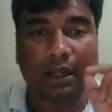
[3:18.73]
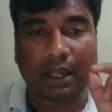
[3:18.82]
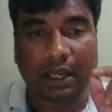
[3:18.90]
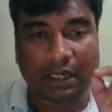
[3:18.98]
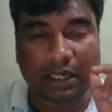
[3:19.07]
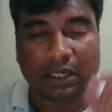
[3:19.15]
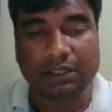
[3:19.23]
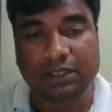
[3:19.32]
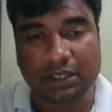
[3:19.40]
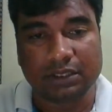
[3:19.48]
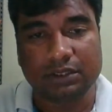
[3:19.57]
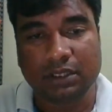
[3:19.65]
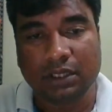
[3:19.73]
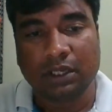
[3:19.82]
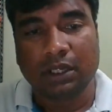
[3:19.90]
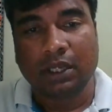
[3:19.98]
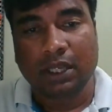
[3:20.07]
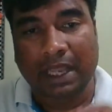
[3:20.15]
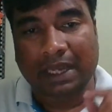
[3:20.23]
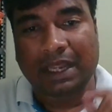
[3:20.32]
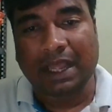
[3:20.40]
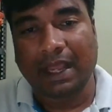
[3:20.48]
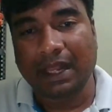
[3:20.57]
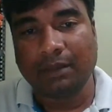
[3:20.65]
intelligence can
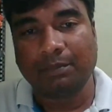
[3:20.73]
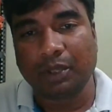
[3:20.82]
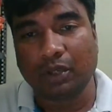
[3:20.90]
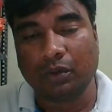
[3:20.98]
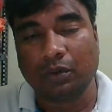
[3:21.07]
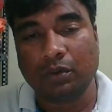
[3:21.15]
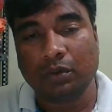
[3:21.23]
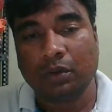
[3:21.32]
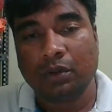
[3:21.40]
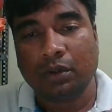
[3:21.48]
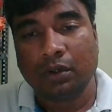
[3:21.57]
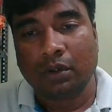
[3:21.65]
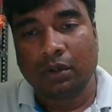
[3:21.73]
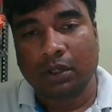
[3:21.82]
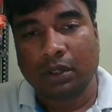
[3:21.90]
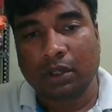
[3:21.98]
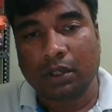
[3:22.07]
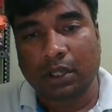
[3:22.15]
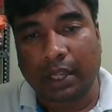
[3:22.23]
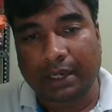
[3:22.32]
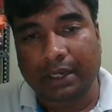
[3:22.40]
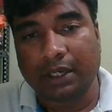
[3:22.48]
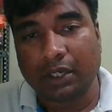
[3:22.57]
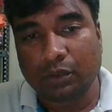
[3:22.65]
help you
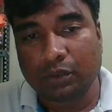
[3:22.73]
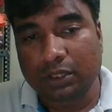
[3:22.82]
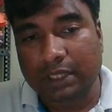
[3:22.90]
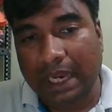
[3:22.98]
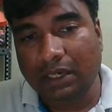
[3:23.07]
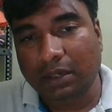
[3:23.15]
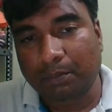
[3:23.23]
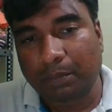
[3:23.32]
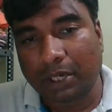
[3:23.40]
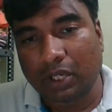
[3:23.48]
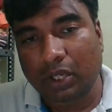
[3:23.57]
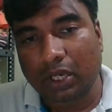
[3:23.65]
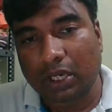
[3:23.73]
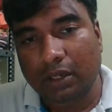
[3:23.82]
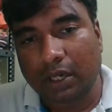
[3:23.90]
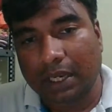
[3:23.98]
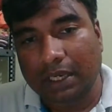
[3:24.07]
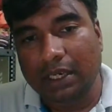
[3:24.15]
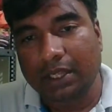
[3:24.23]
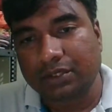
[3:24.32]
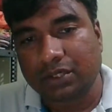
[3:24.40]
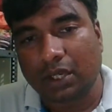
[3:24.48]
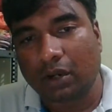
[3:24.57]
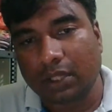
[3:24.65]
get into that particular
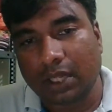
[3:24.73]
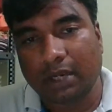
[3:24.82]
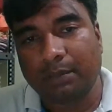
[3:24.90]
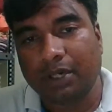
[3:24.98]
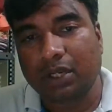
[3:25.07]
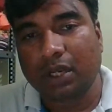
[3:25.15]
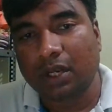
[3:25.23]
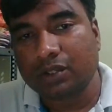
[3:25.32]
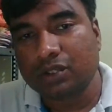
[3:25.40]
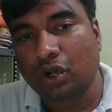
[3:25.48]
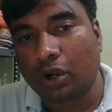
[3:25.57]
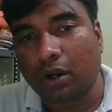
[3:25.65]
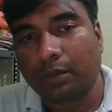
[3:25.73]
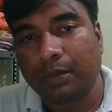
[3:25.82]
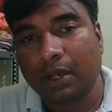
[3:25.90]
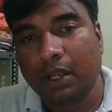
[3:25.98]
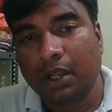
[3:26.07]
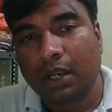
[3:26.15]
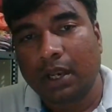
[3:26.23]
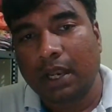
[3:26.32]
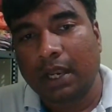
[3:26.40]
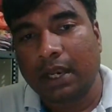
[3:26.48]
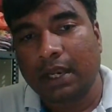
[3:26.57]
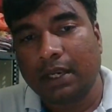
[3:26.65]
industry or that particular job
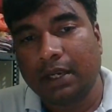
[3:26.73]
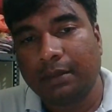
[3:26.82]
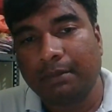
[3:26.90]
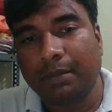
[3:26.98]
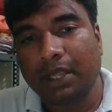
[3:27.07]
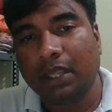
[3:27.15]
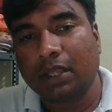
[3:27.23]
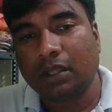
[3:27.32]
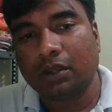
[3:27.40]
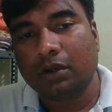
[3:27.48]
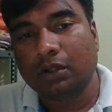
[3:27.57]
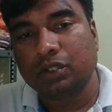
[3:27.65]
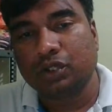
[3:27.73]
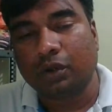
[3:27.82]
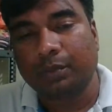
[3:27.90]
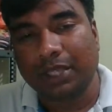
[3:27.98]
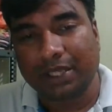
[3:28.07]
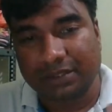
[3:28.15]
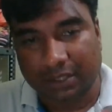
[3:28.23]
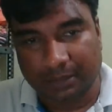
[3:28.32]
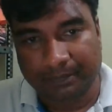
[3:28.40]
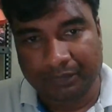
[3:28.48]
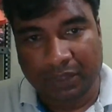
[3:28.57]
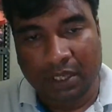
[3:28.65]
and make your job easy,
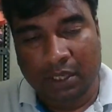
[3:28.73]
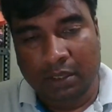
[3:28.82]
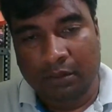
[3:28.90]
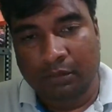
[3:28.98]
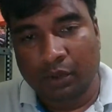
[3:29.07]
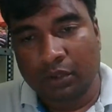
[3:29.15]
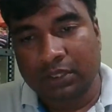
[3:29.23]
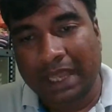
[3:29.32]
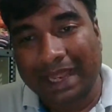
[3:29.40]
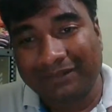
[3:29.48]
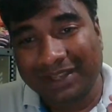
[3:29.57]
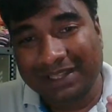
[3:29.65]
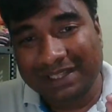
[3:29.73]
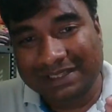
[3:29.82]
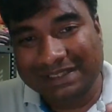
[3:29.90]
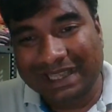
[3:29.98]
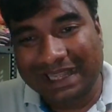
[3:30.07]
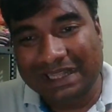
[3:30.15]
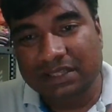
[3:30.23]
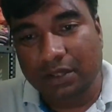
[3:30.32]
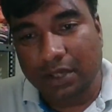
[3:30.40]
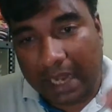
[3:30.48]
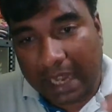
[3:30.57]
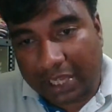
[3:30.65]
because having the skills
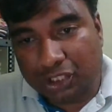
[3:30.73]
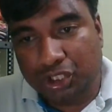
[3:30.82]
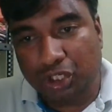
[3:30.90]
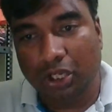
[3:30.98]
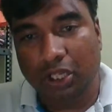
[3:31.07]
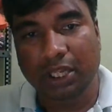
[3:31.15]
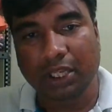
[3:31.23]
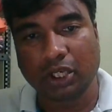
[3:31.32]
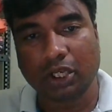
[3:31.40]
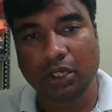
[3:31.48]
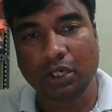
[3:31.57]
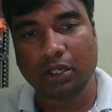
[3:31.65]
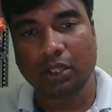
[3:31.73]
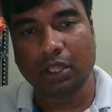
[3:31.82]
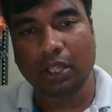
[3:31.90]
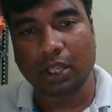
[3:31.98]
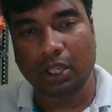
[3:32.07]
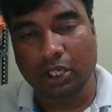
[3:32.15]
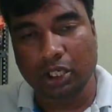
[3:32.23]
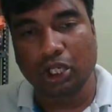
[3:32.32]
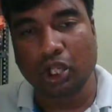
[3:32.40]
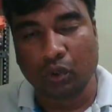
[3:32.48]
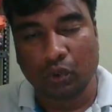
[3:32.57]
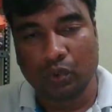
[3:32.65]
naturally in
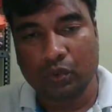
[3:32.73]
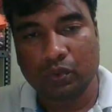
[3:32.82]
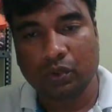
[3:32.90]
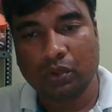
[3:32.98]
you